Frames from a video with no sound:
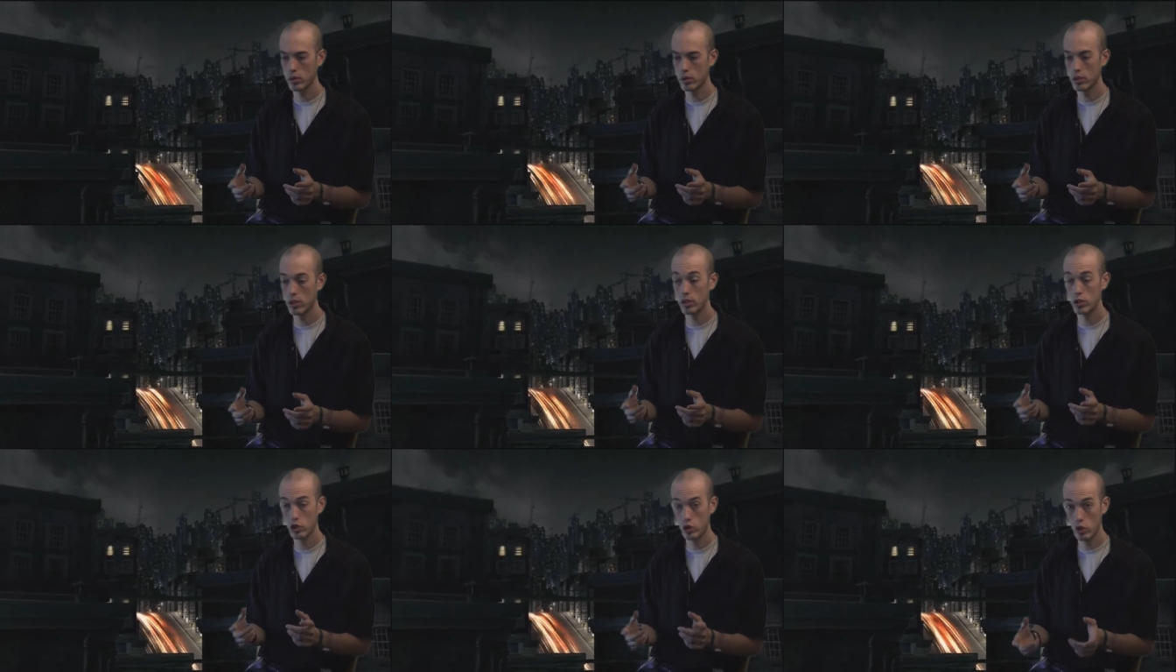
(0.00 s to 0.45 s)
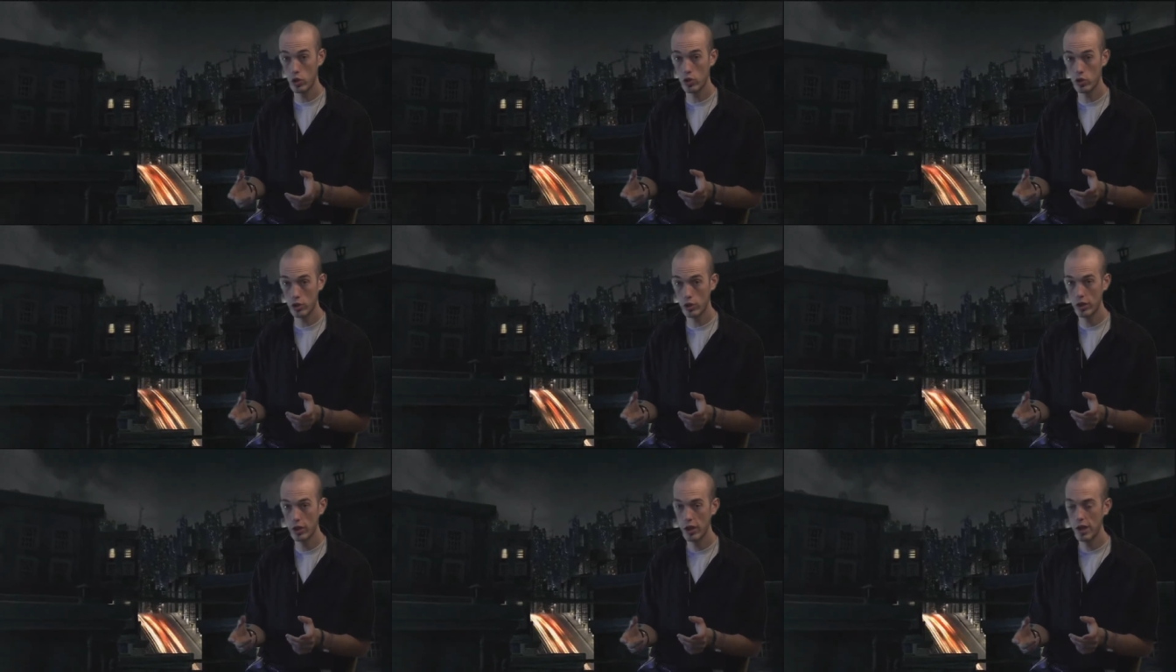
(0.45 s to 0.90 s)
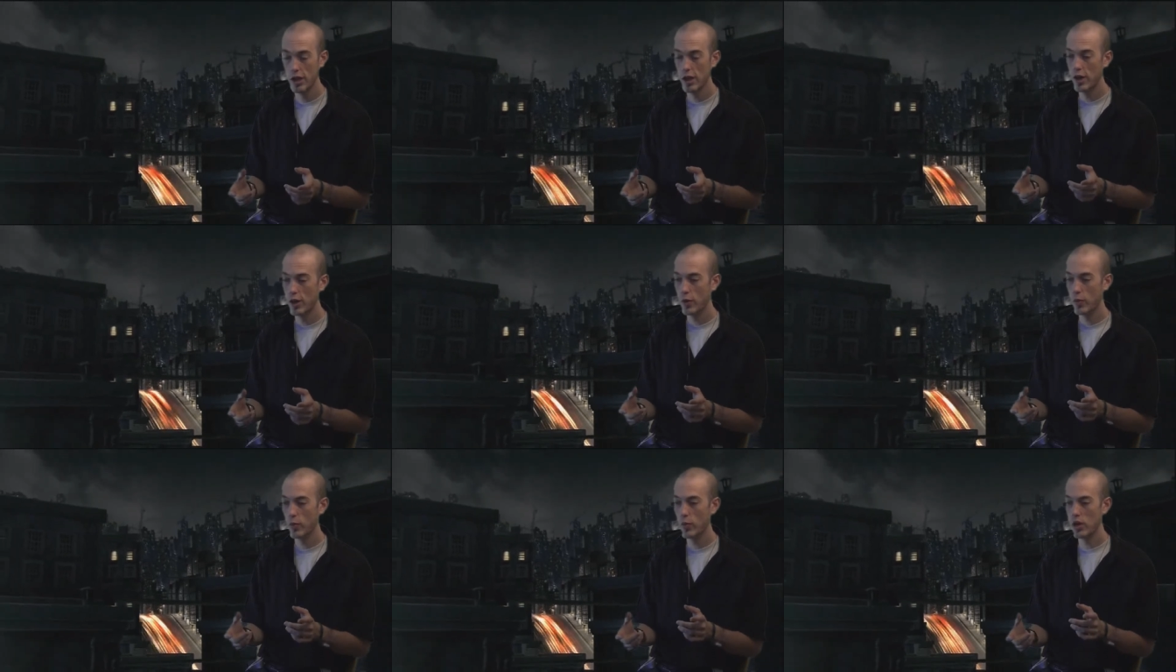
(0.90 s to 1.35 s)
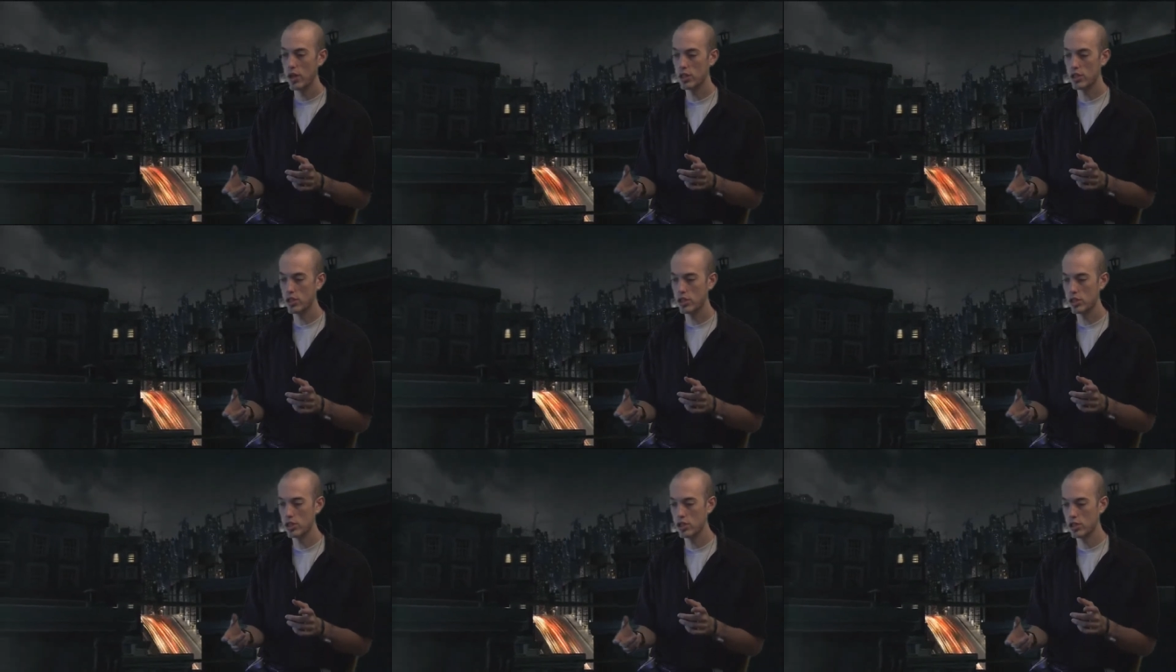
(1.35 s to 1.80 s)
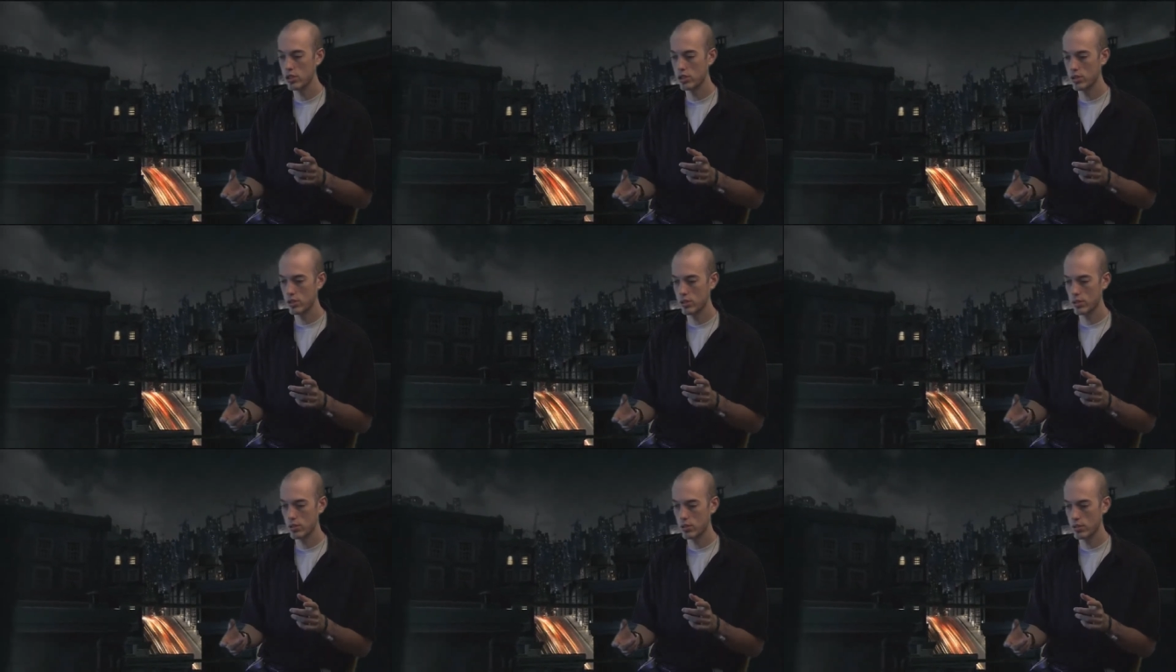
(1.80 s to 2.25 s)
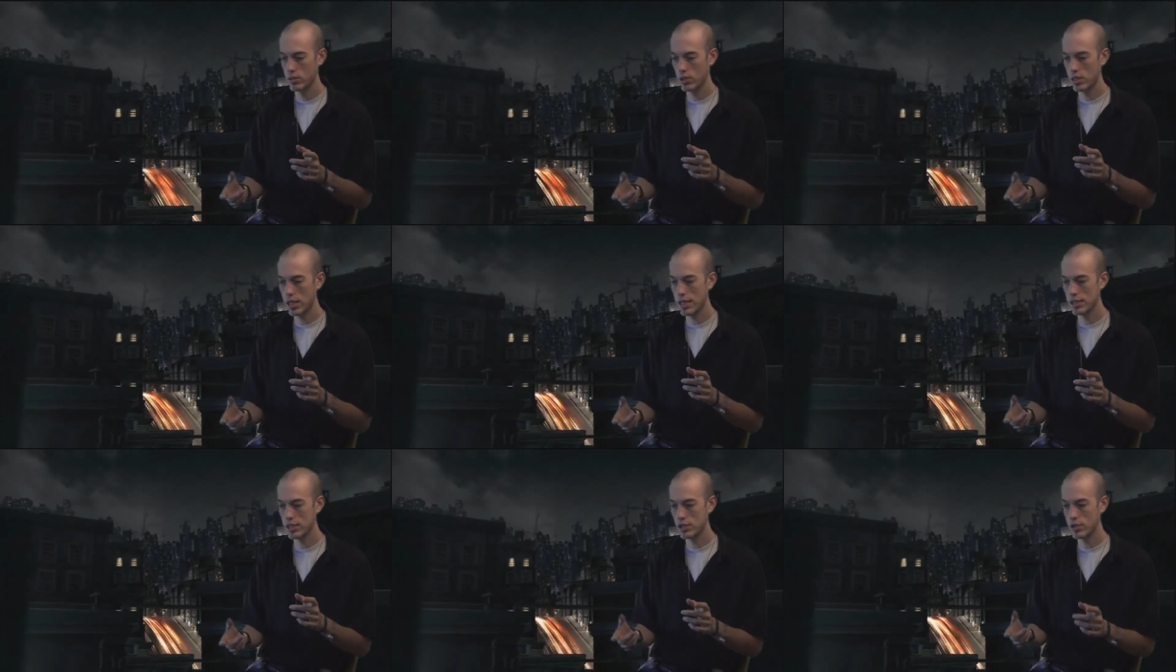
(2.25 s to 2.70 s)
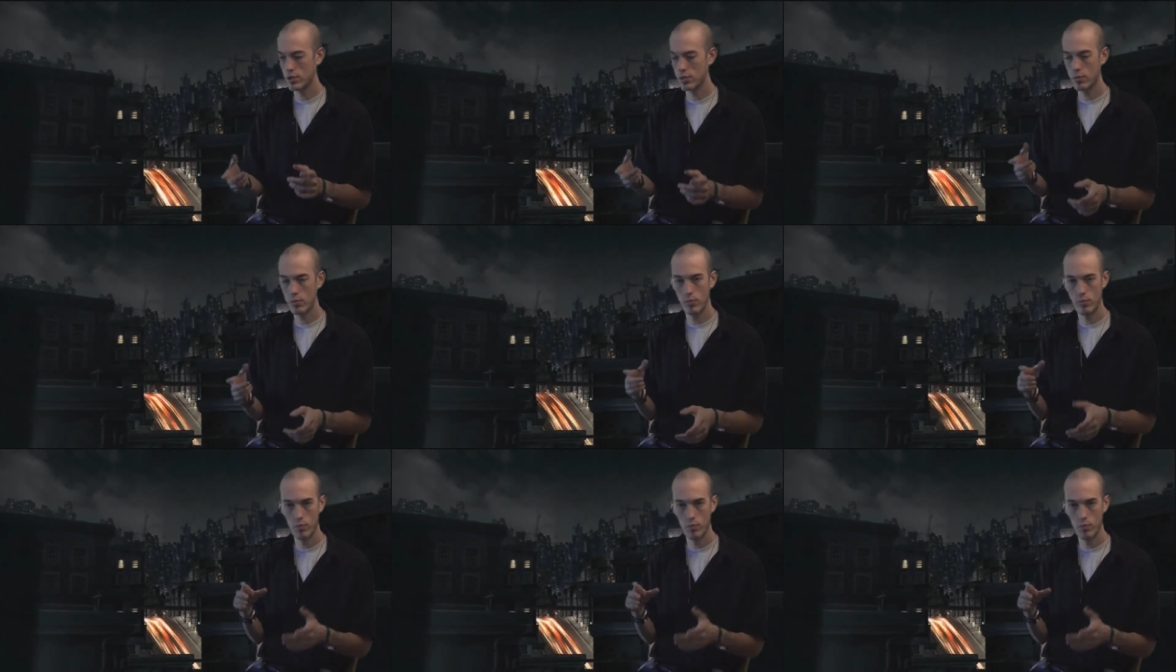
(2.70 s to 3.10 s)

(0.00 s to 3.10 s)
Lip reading: controller, which is,